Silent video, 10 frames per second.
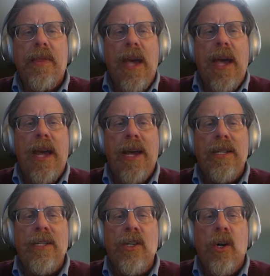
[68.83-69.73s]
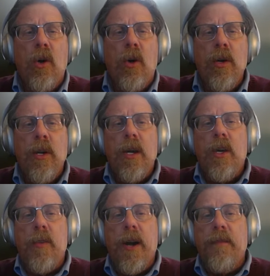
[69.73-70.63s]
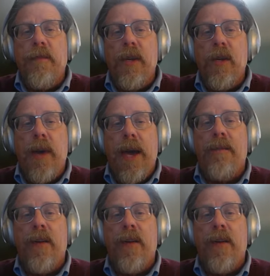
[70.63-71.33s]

And so you may